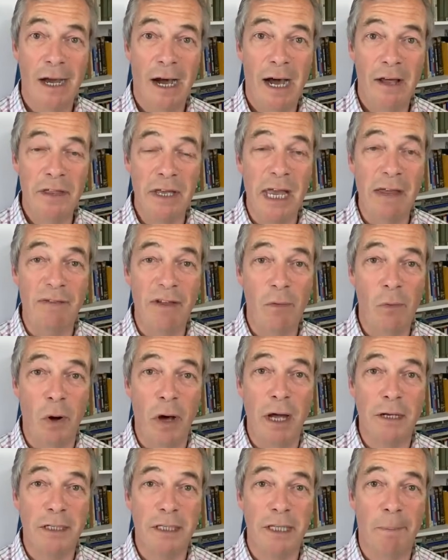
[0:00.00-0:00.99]
I think if he
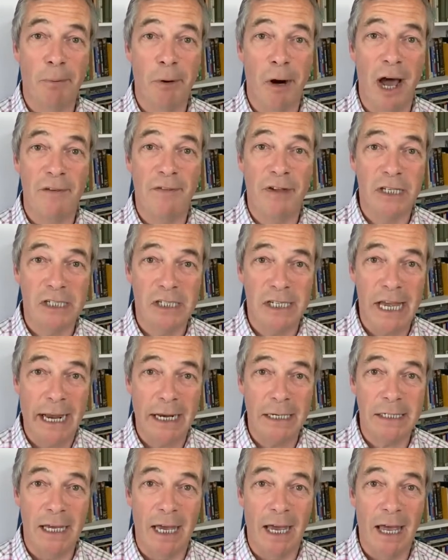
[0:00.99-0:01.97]
worked in the private
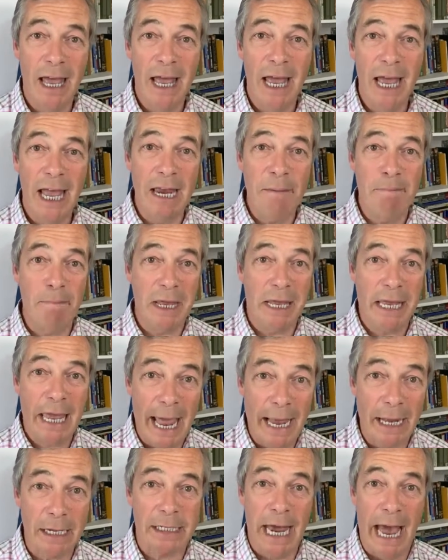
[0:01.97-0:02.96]
sector, he'd be
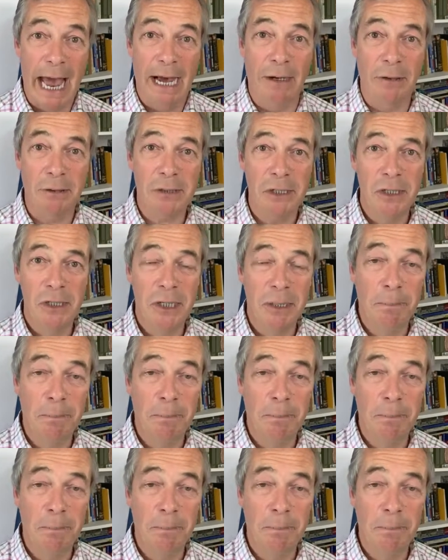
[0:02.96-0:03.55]
kicked out,